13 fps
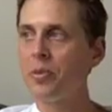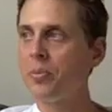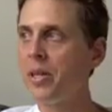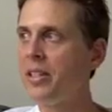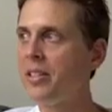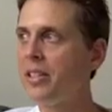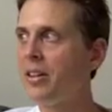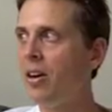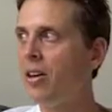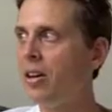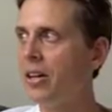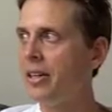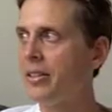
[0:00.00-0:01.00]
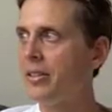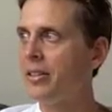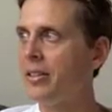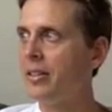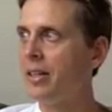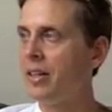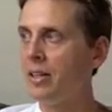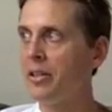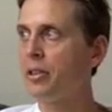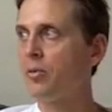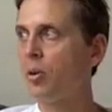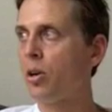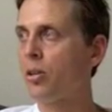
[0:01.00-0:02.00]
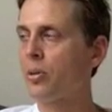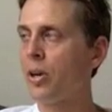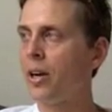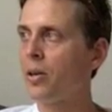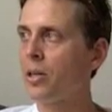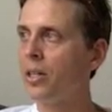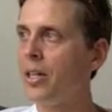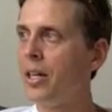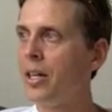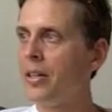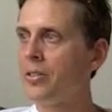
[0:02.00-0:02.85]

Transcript: depending on liter of water per hour,